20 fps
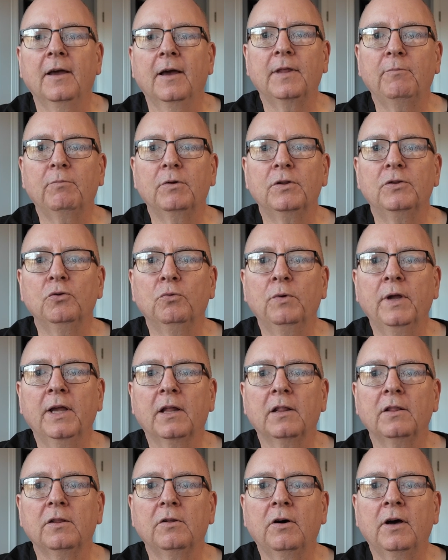They were doing
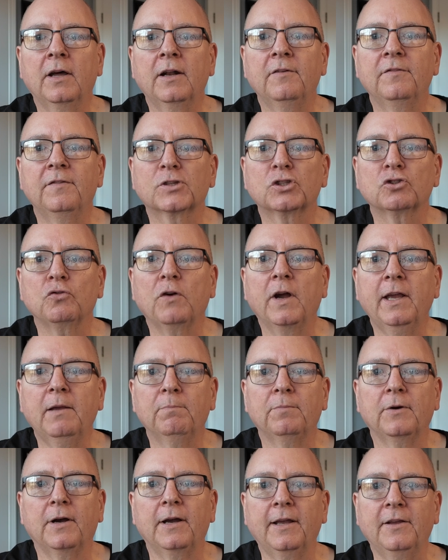a lot of
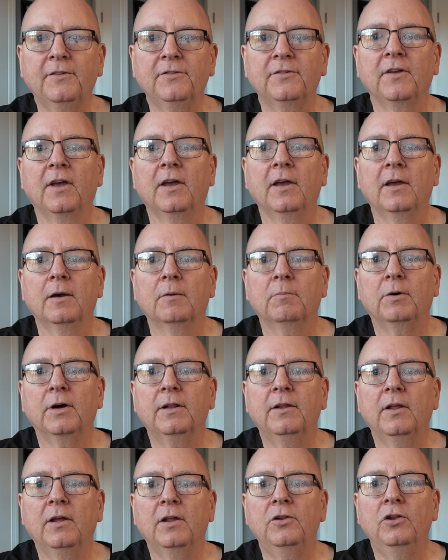trike bikes,
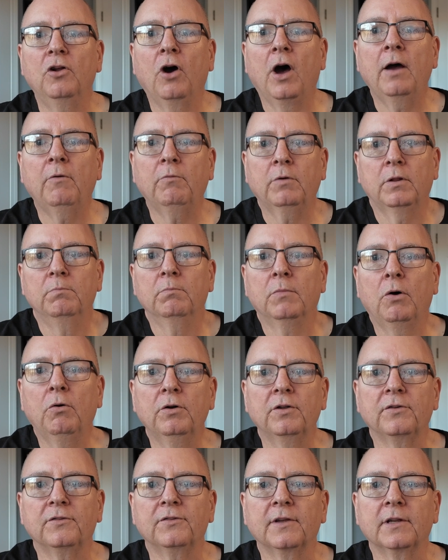but not with
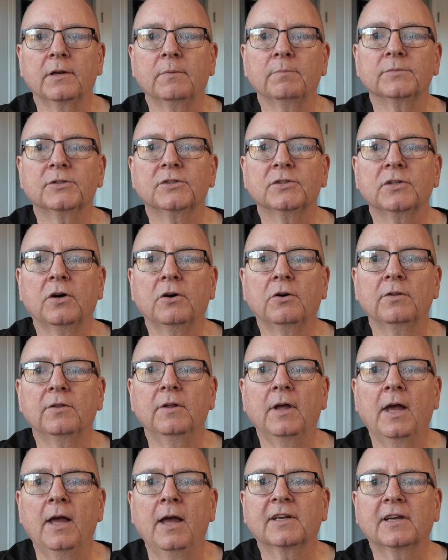motors in them. So
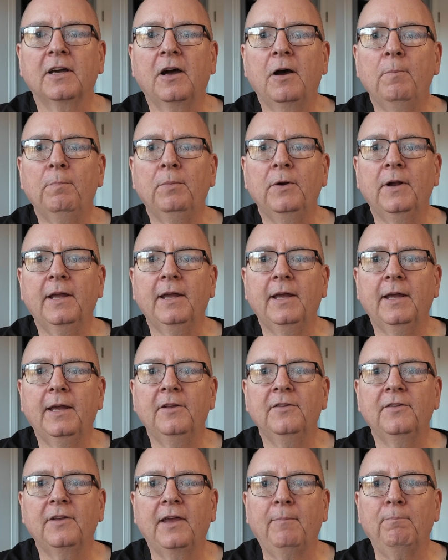the company
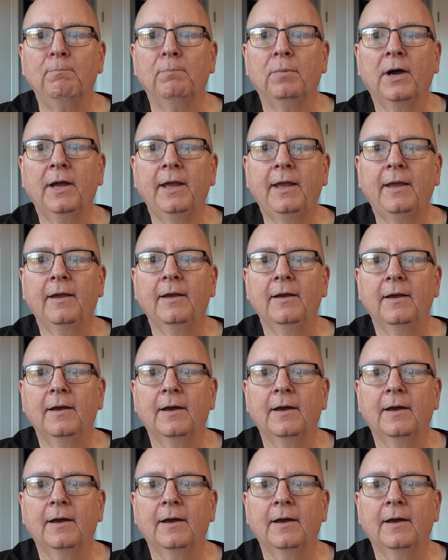is a bike